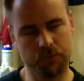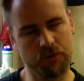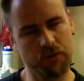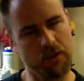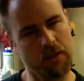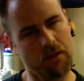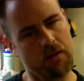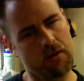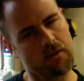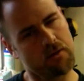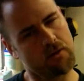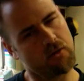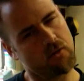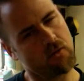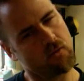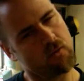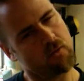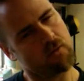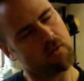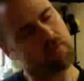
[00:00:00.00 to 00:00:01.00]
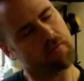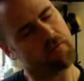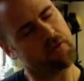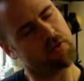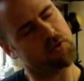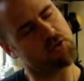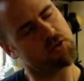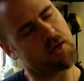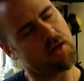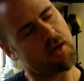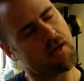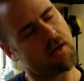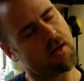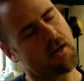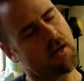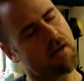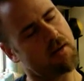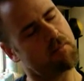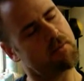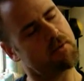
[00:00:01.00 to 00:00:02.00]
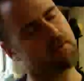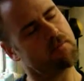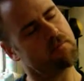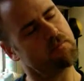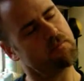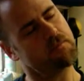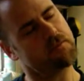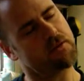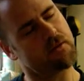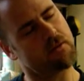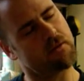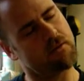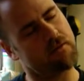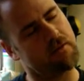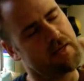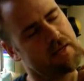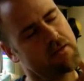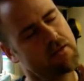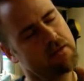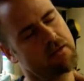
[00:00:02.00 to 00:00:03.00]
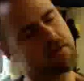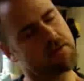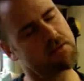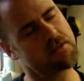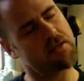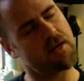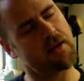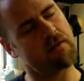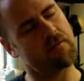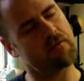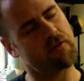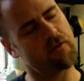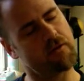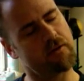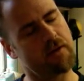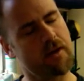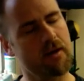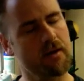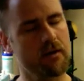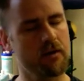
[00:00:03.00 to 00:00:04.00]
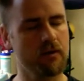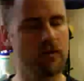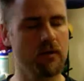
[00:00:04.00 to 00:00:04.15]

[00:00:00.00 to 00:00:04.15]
Taking the corner of your jaw up to lengthen the side of your neck.